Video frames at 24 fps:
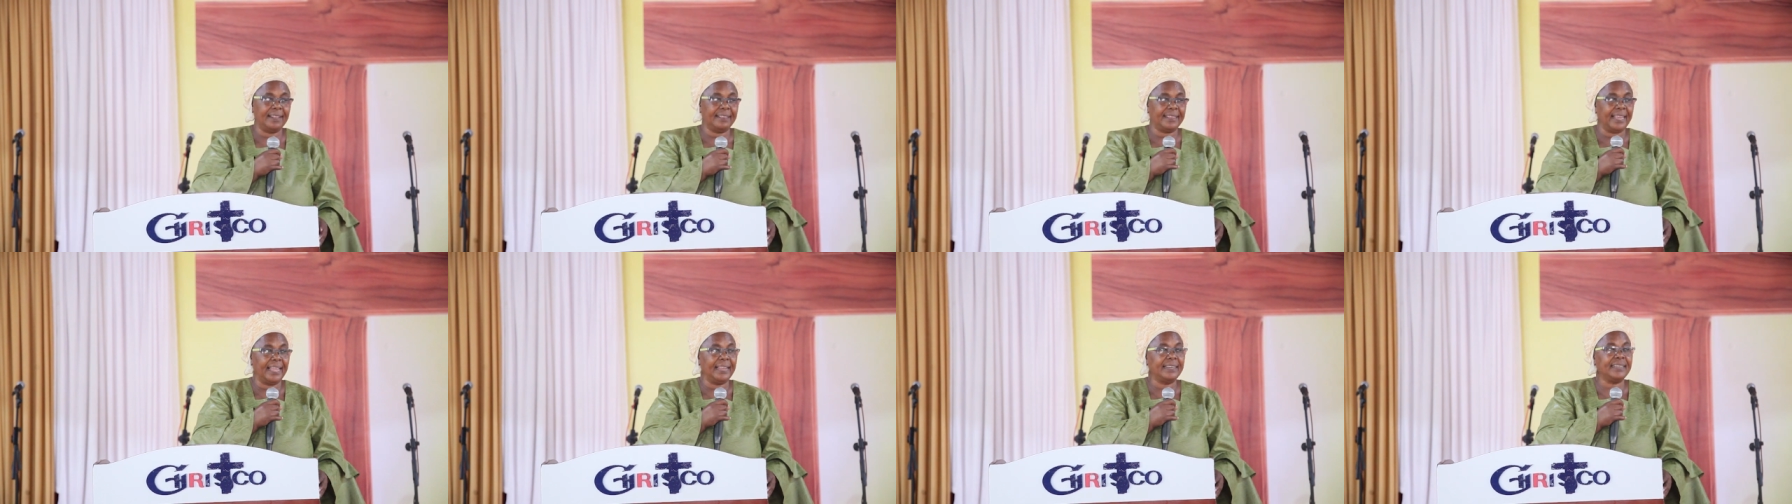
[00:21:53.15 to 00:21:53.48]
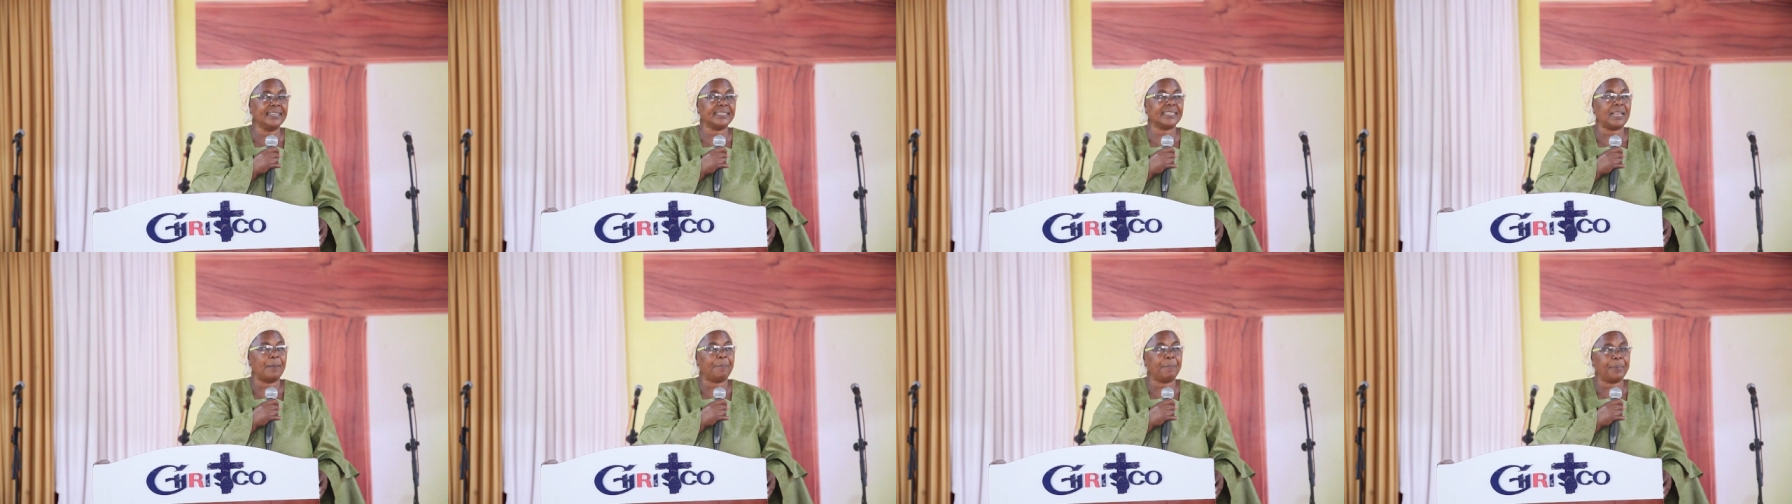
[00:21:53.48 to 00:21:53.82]

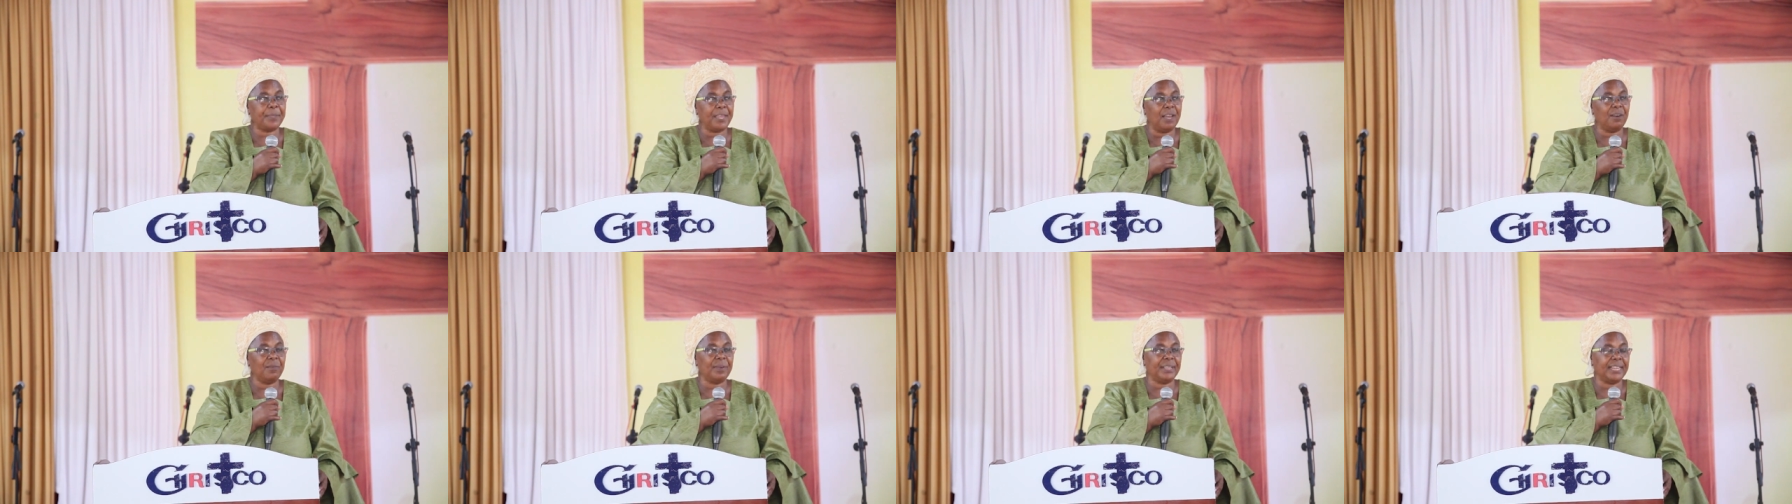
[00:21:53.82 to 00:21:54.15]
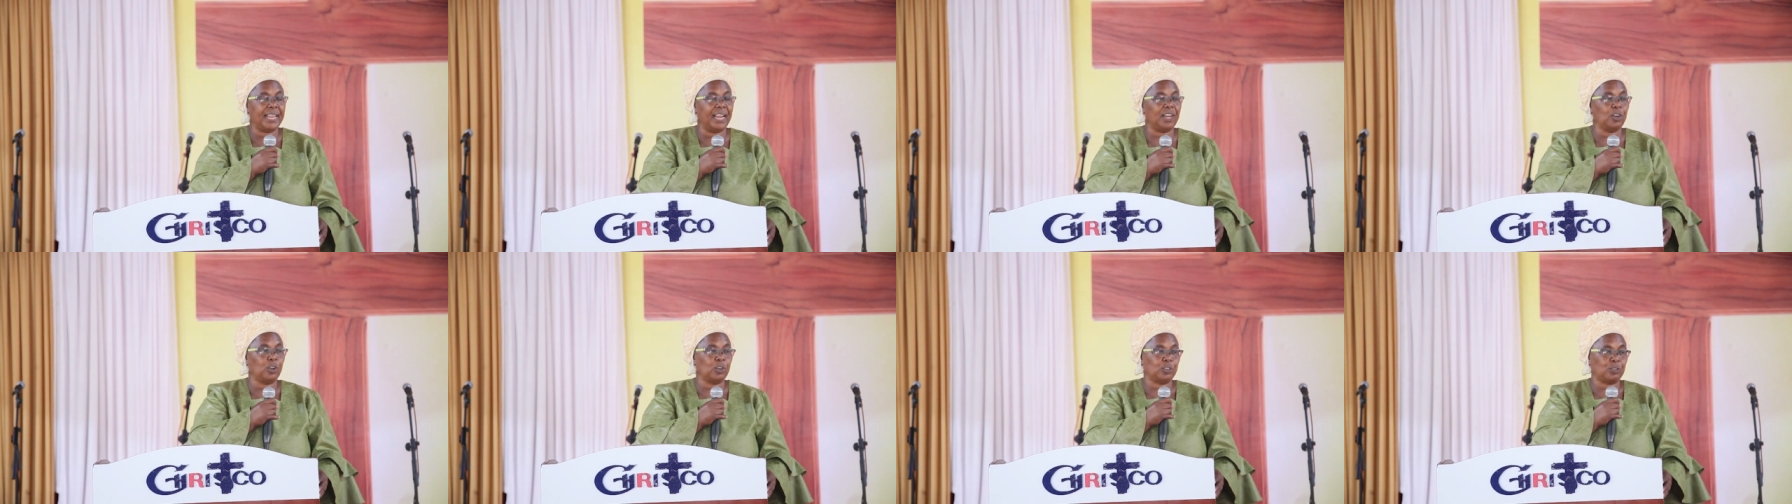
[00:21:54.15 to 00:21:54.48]

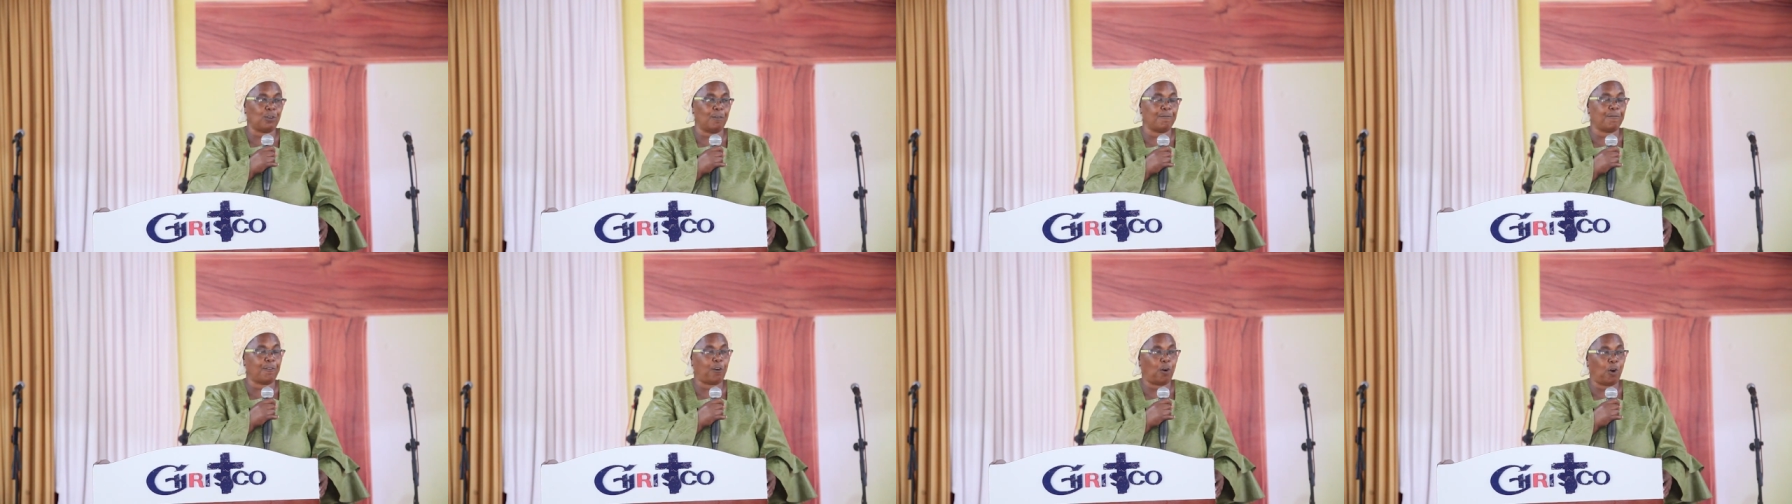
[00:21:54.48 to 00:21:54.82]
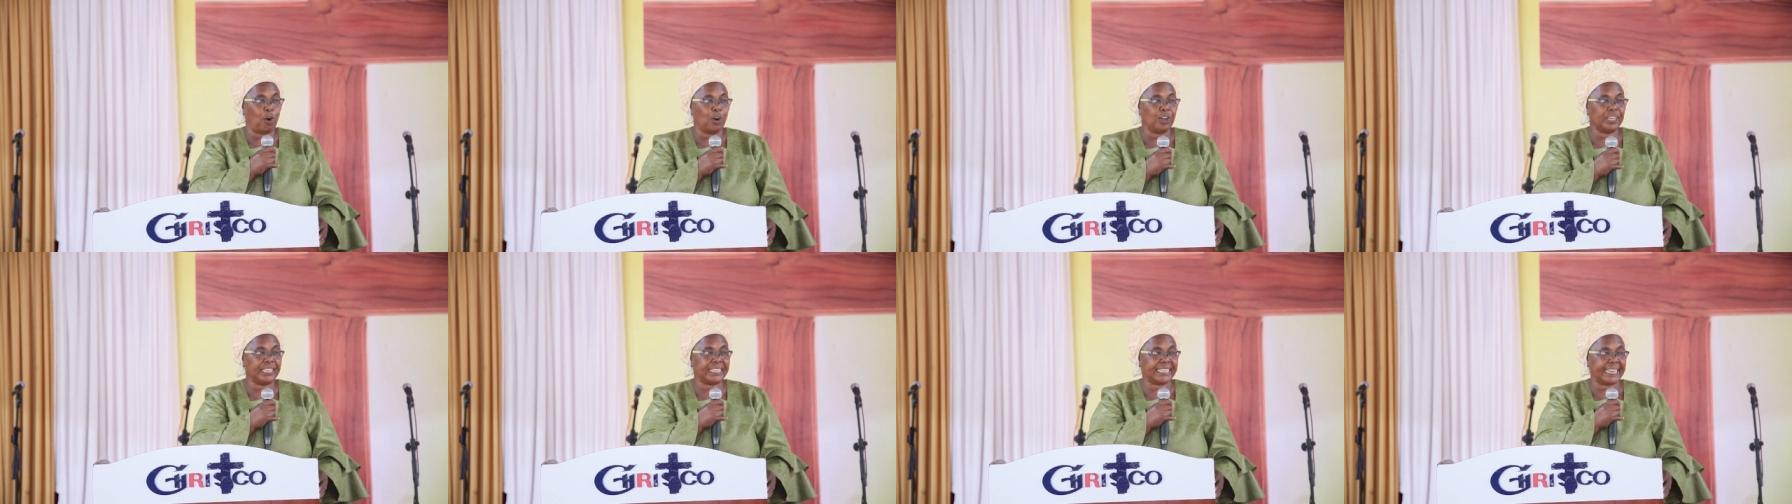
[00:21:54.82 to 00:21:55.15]
with a lot of
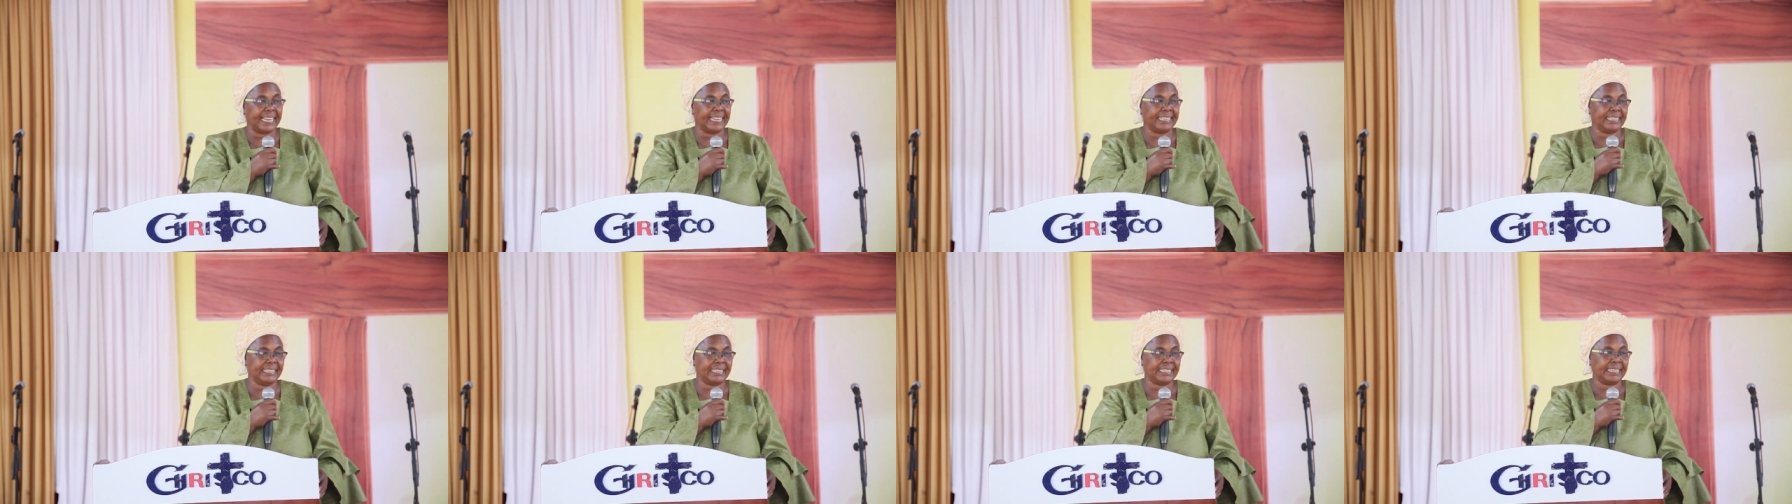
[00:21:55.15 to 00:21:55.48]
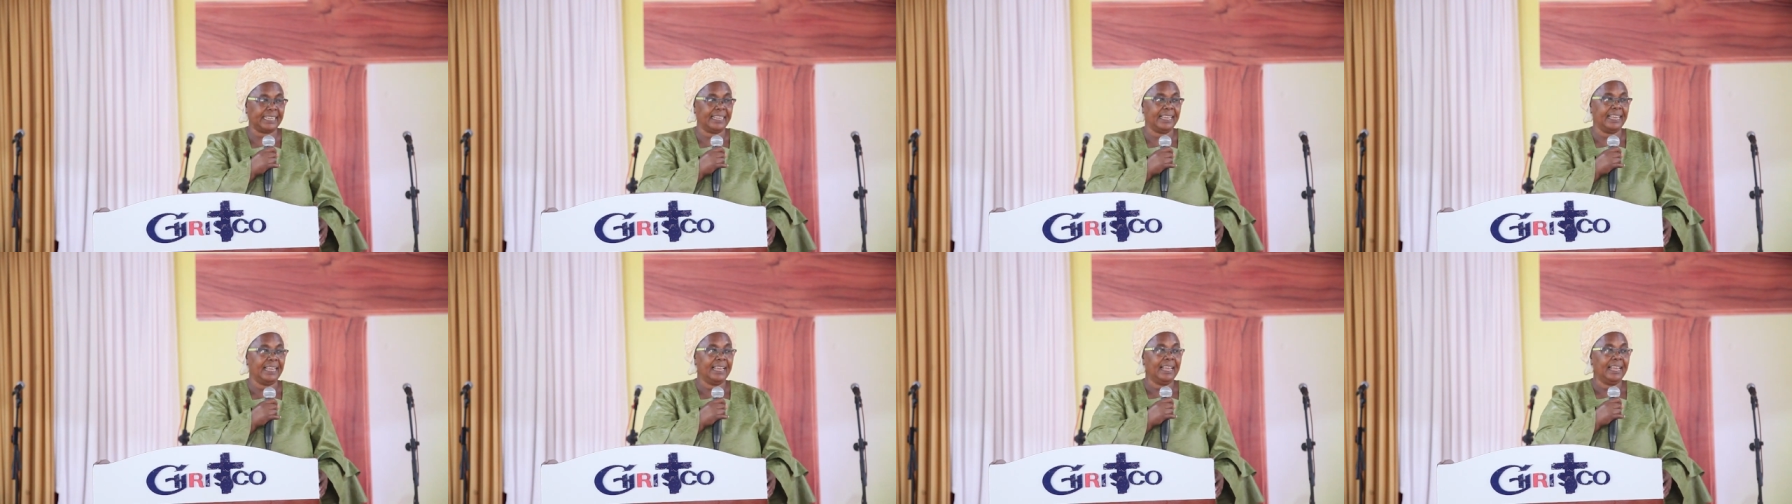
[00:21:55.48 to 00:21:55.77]
content.